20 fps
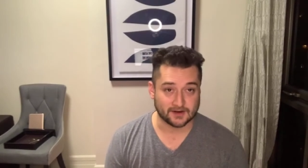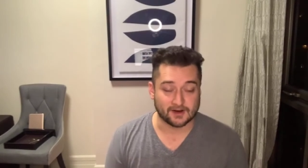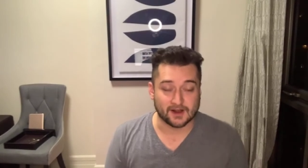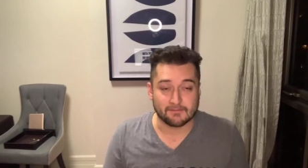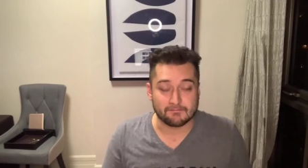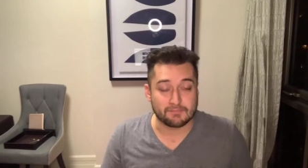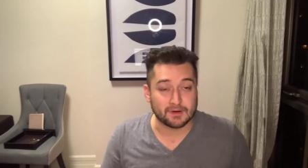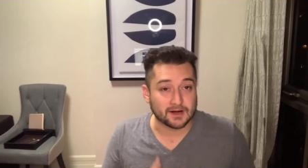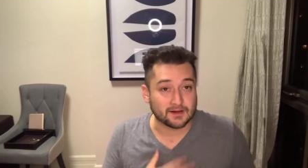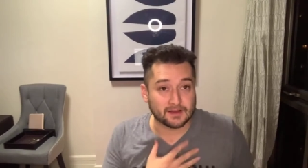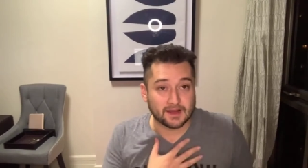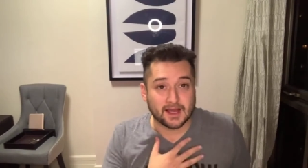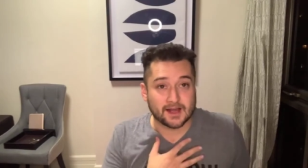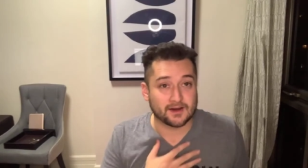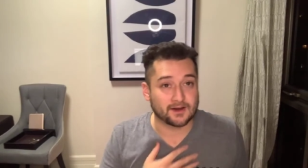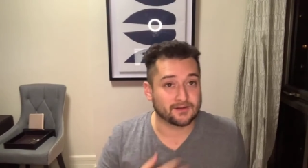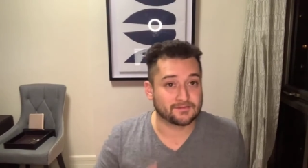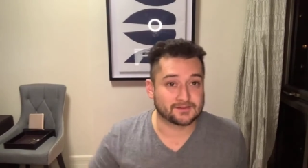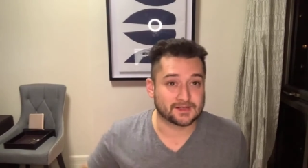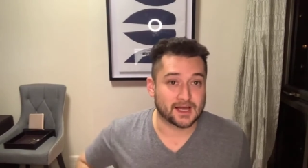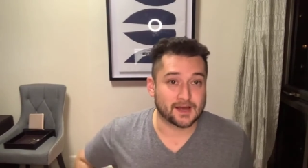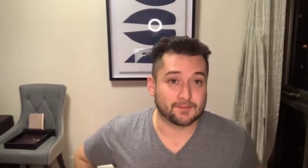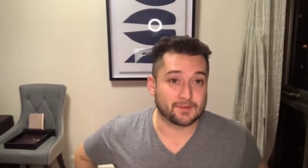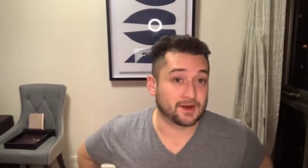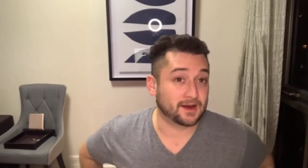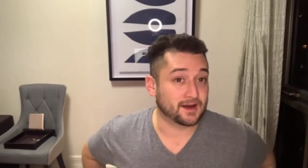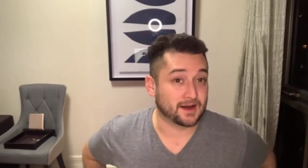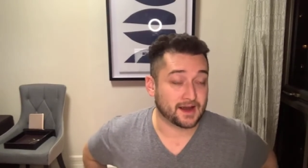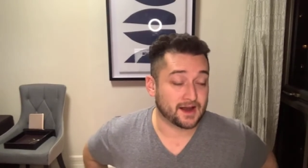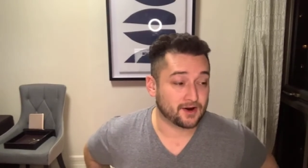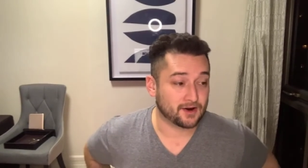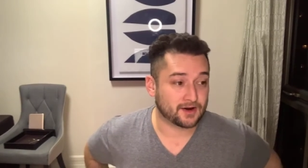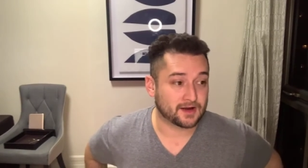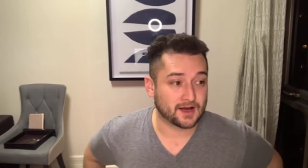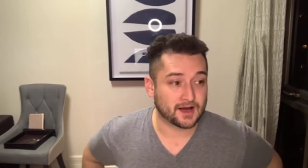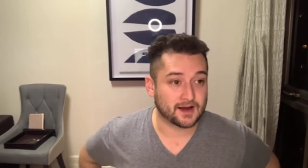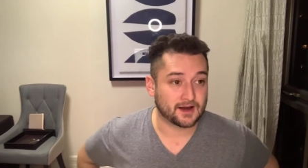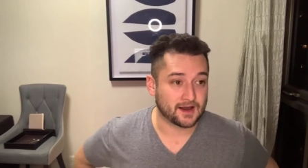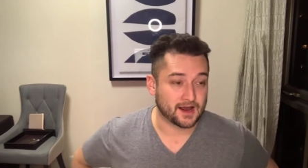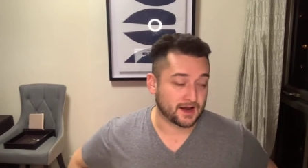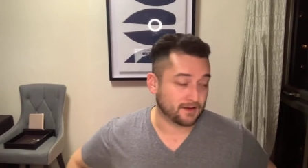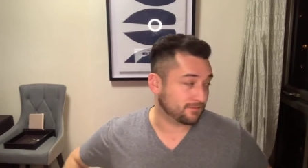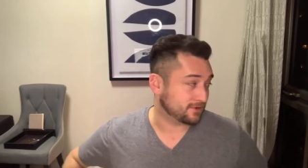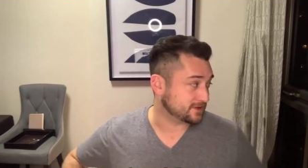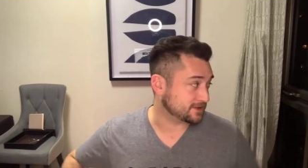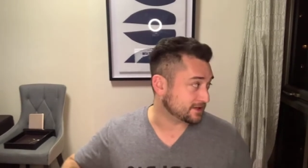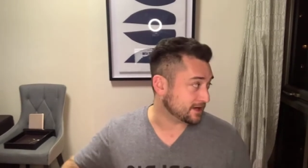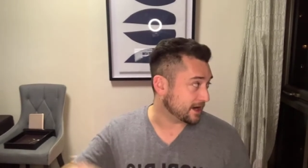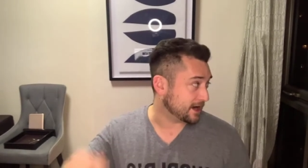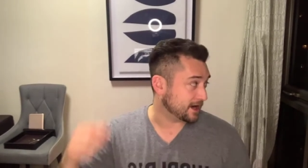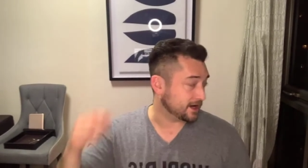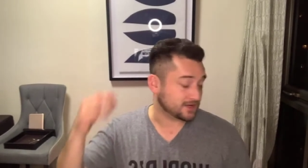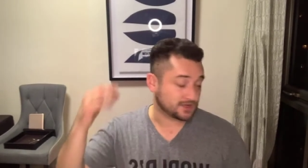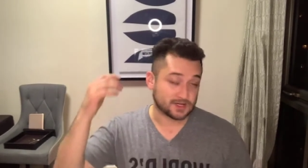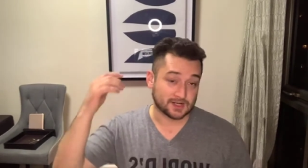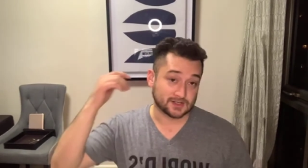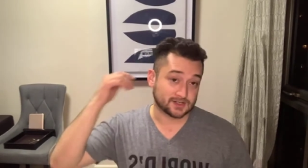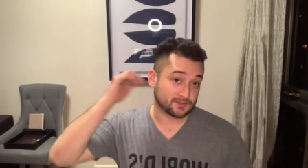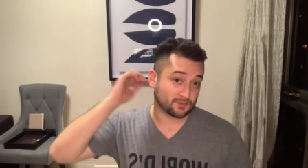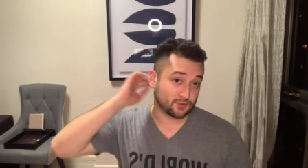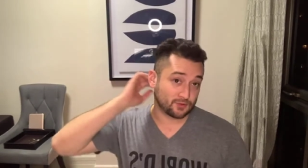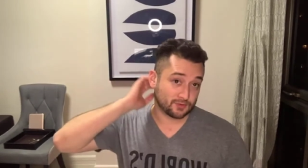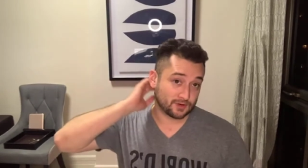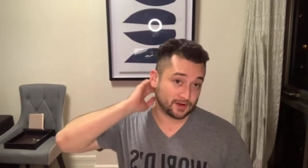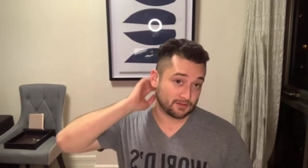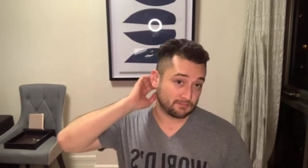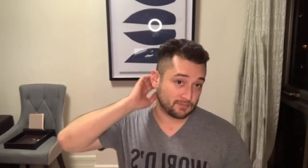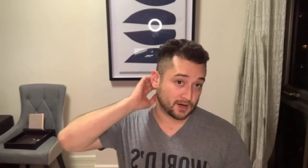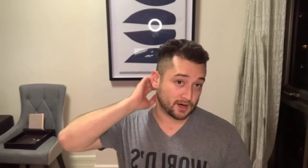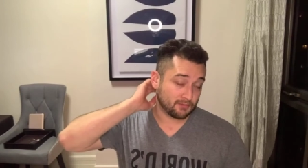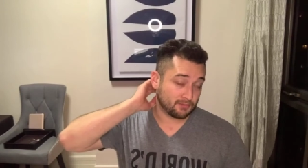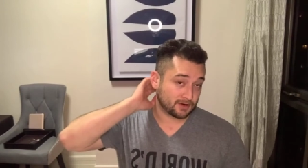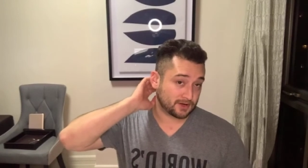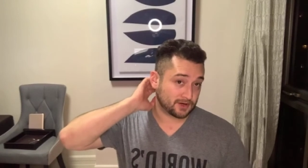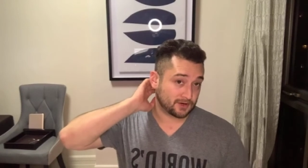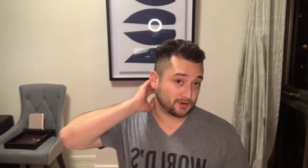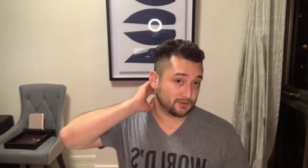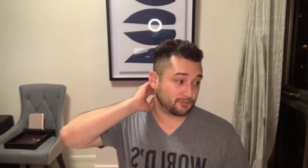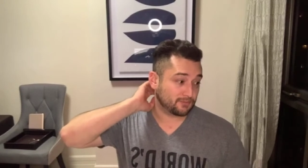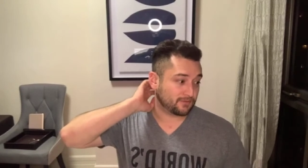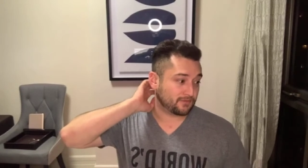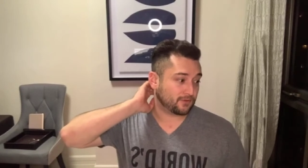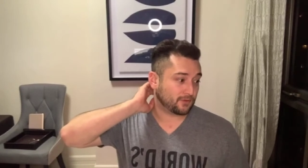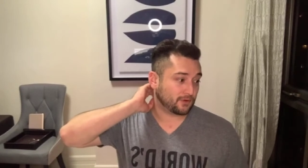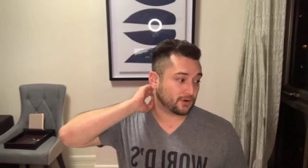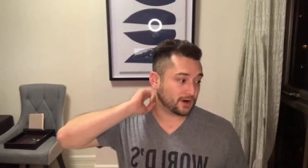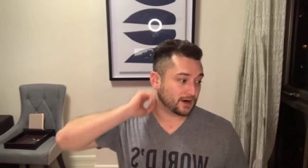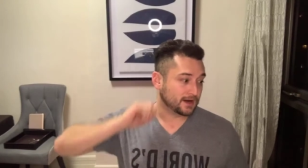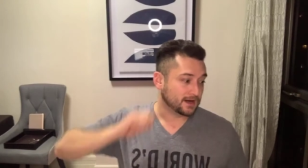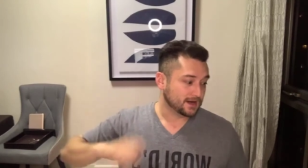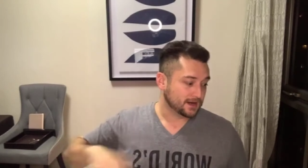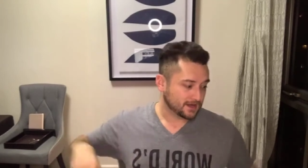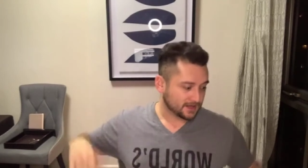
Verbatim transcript: I barely had enough time to get a haircut and a massage and some Korean barbecue before